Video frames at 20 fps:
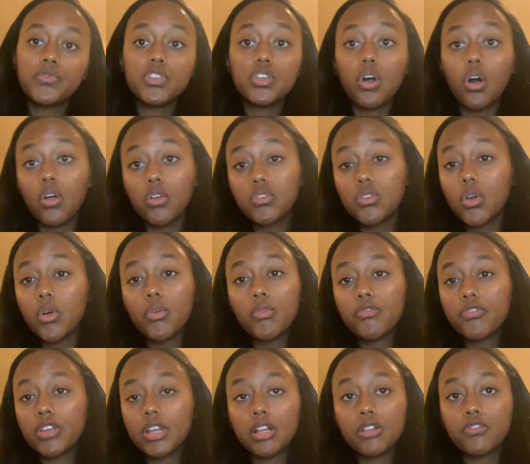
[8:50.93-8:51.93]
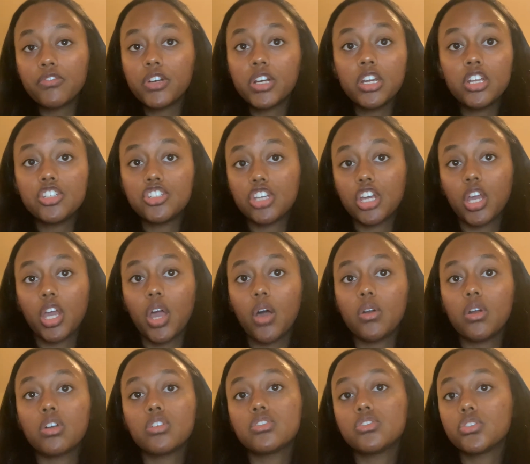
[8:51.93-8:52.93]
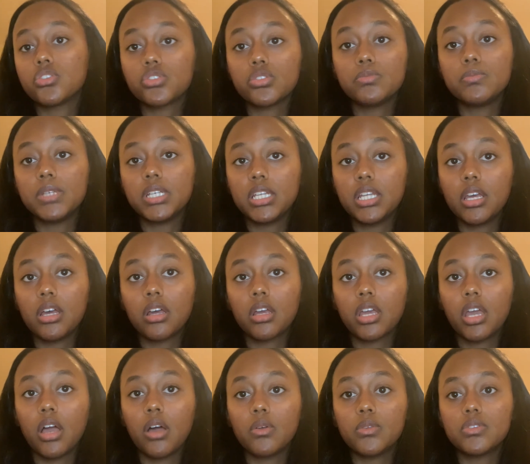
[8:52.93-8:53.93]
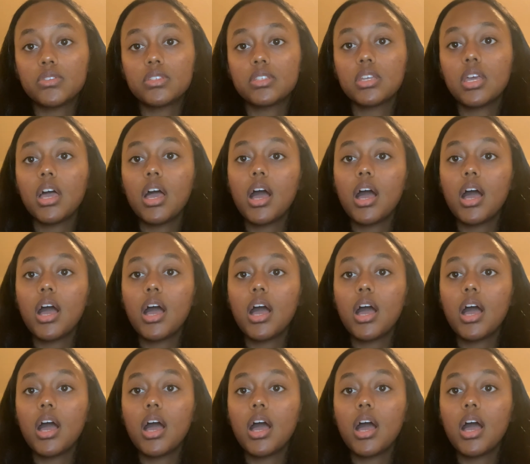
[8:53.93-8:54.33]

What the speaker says: also feel free to check out our social media accounts,